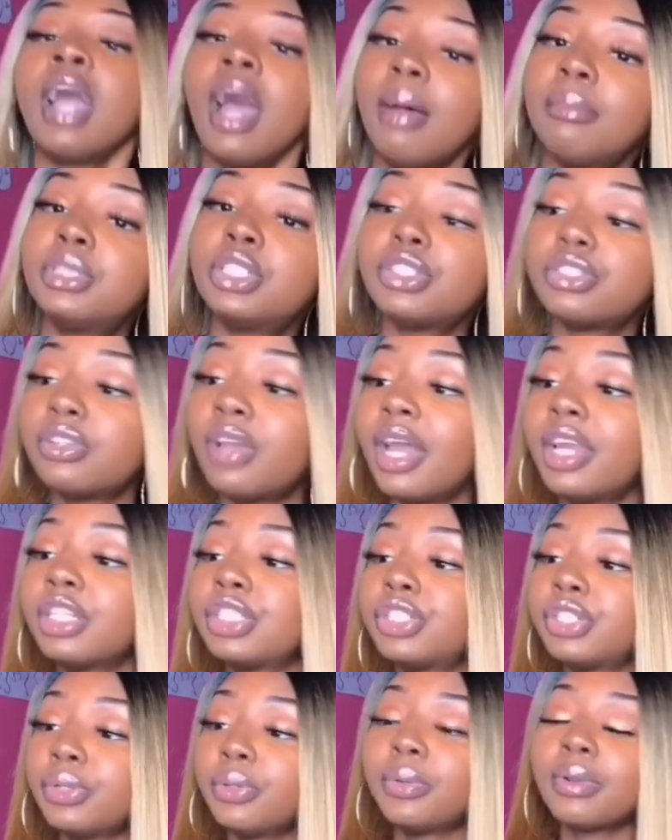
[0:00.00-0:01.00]
I'm just trying to
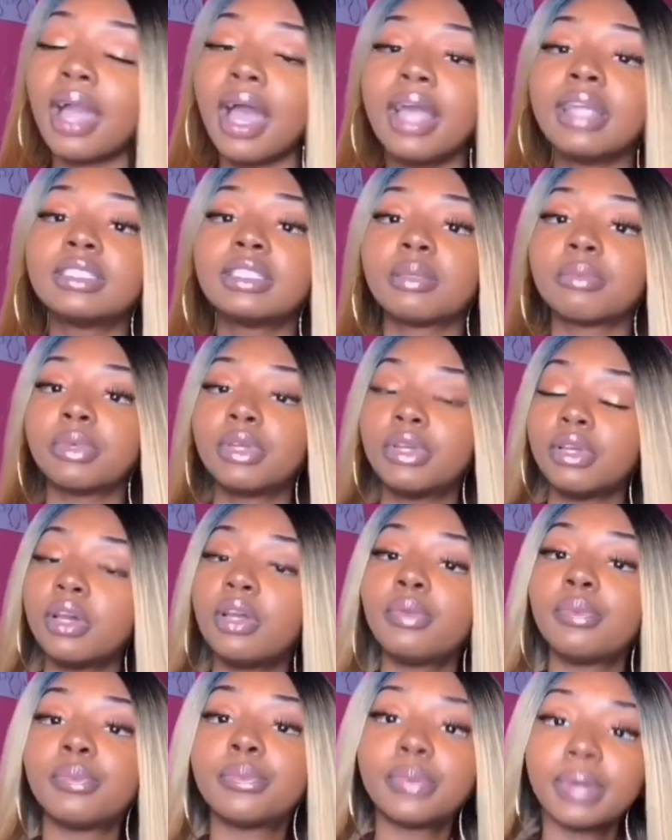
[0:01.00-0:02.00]
show you guys some
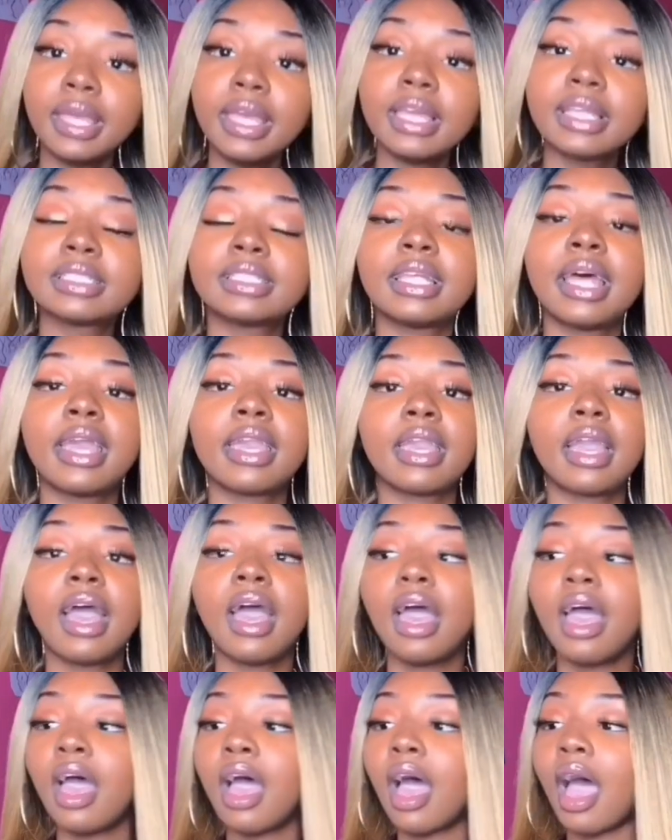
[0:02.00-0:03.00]
good wigs. Like,
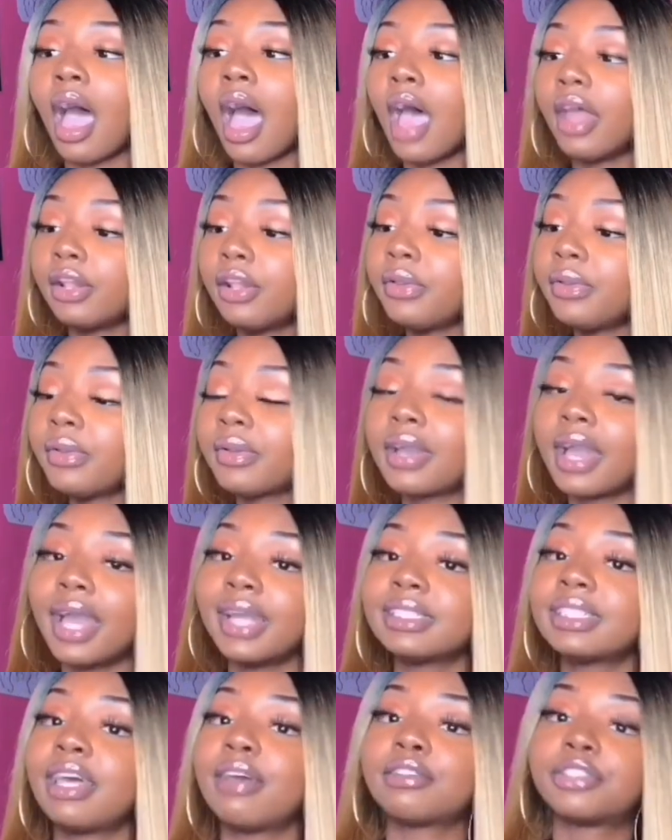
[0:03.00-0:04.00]
I know you
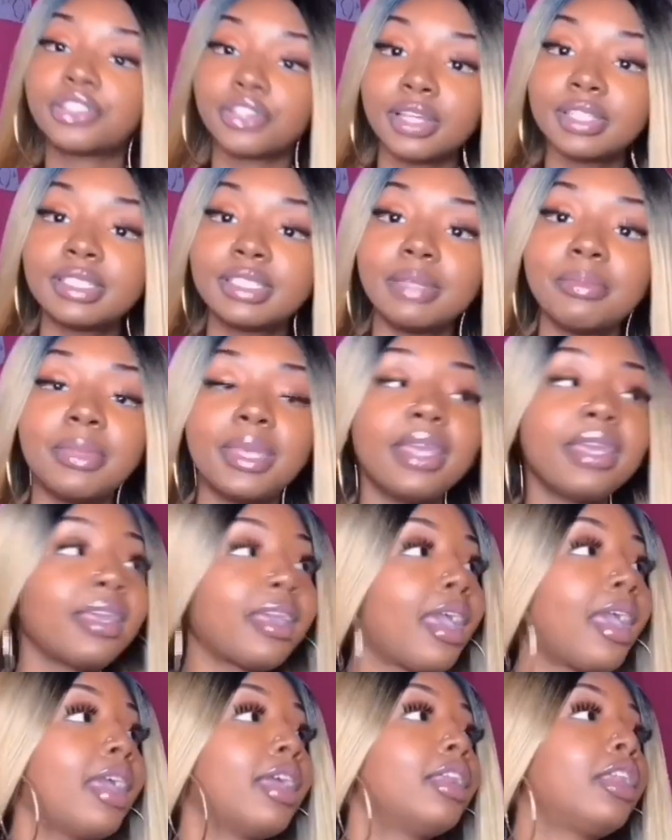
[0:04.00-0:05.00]
guys have trusted
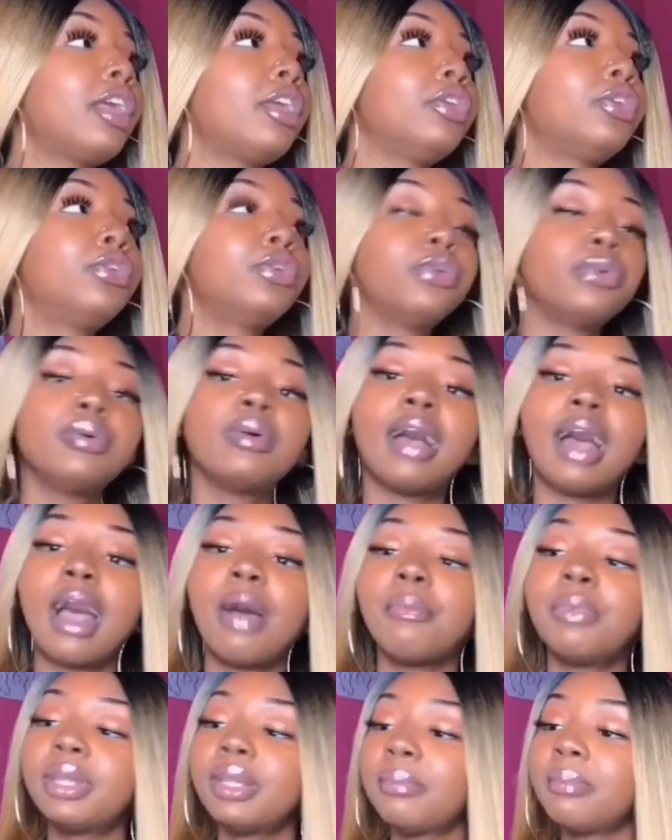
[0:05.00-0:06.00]
me, and
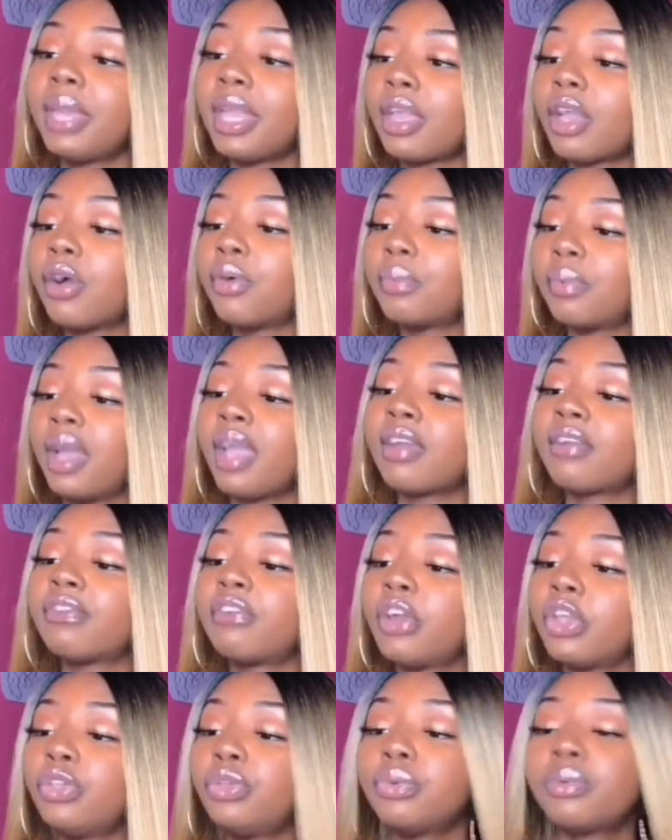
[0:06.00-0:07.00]
I want to make a wig
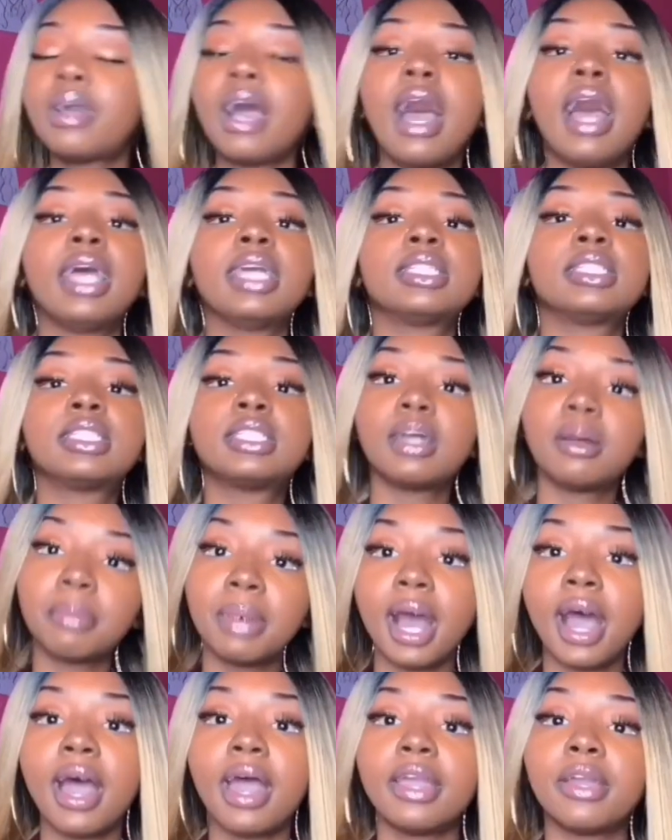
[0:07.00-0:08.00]
for you guys to
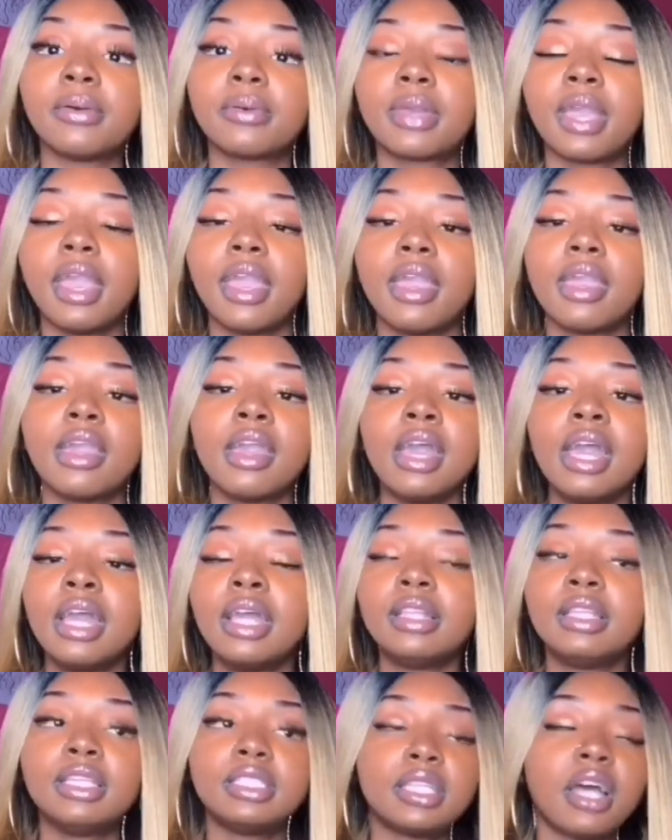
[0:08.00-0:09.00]
buy, okay?
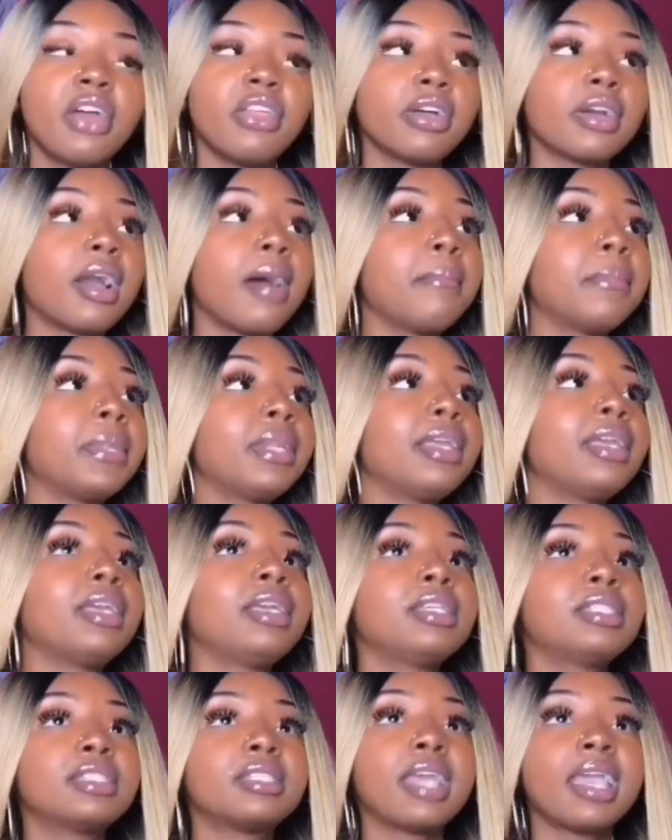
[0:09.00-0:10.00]
These other
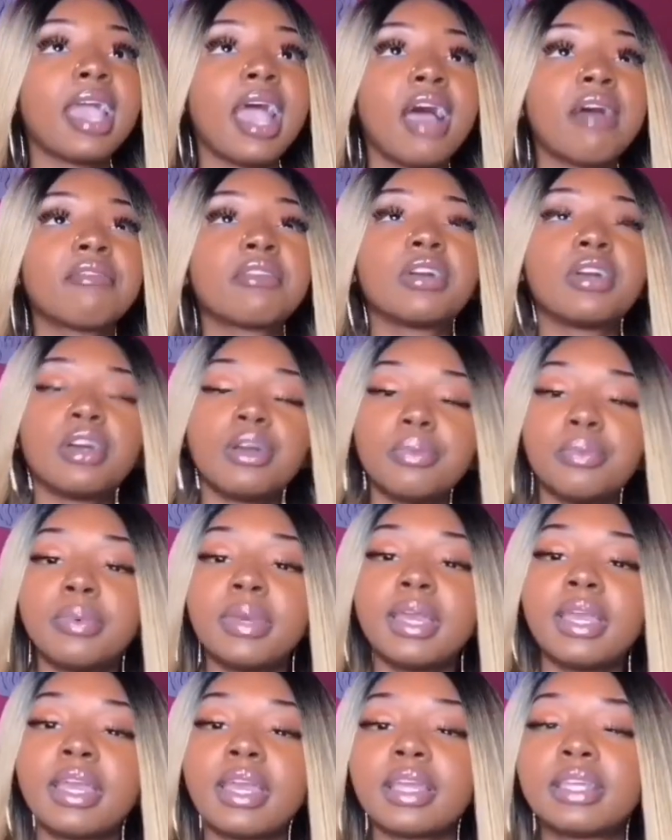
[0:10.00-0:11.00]
companies, they have good
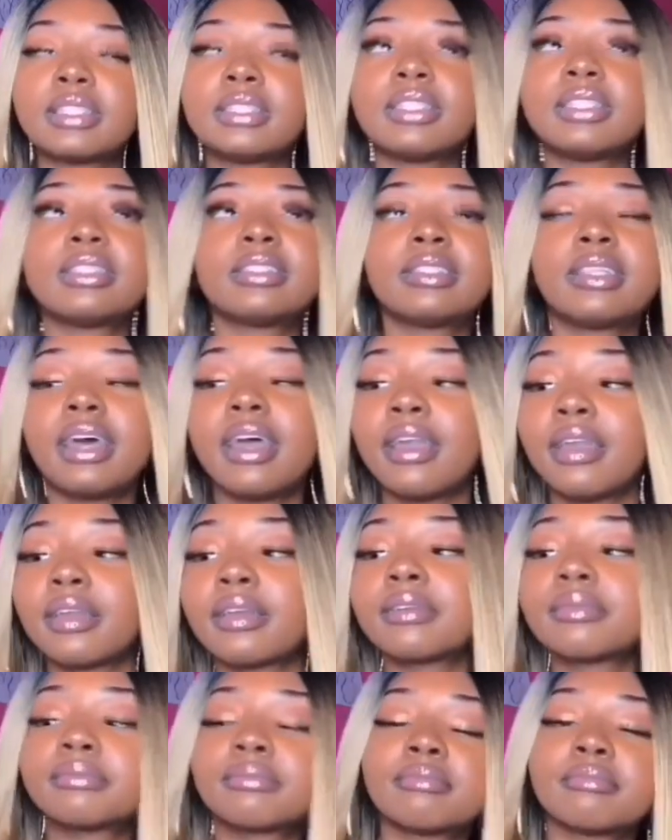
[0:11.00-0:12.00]
wigs. It's
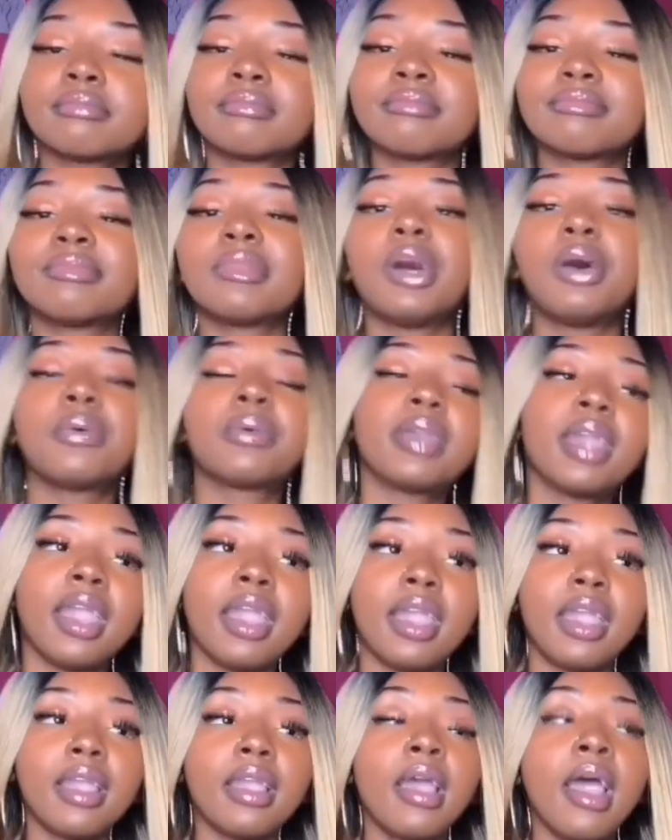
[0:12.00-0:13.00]
like,
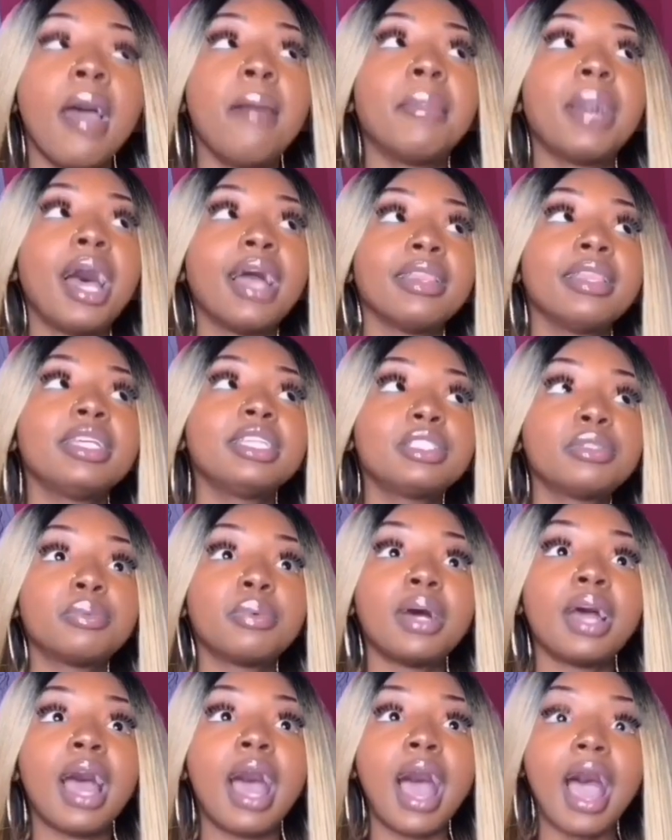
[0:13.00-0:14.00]
okay. But at least
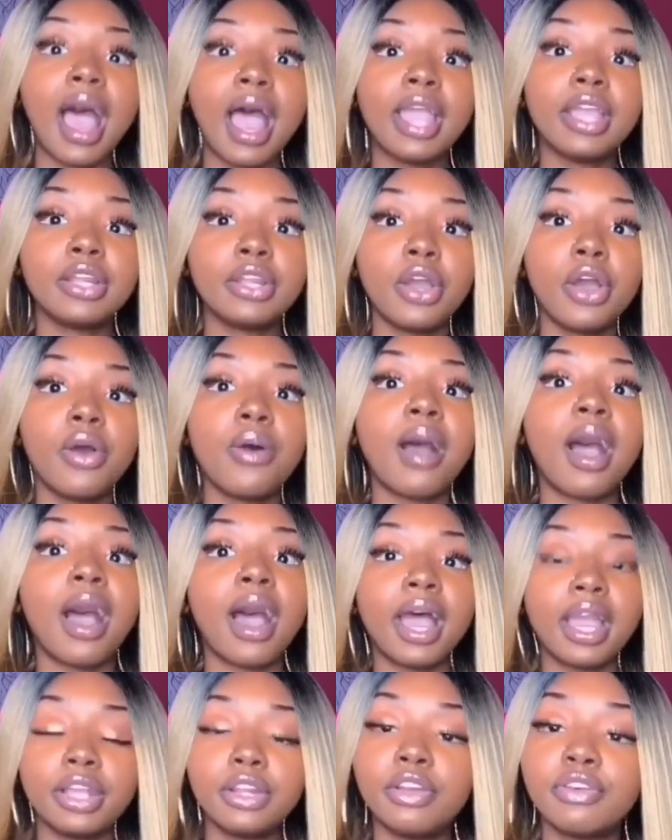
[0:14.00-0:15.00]
what I
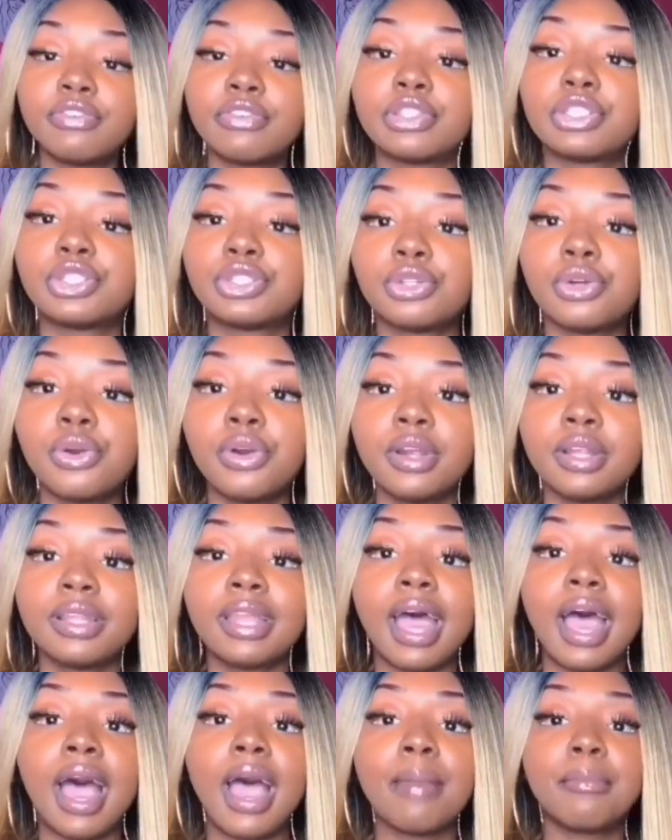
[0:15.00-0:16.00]
know for sure
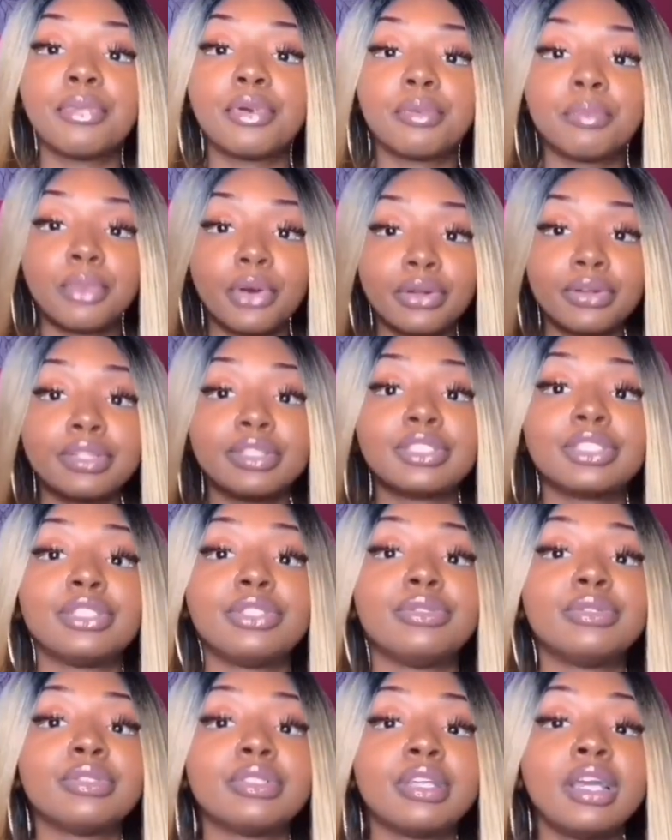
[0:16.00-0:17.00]
that I'm promoting
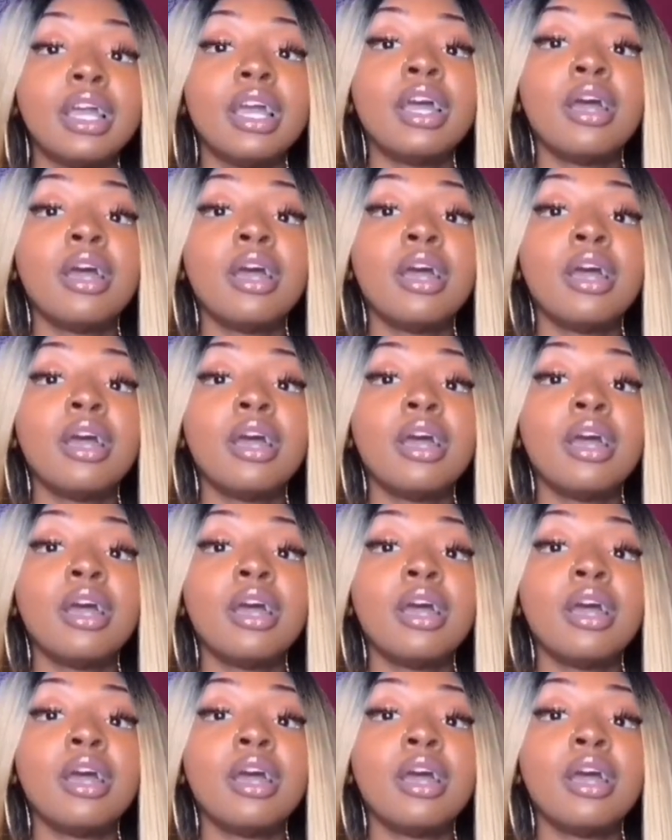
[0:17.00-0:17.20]
to you.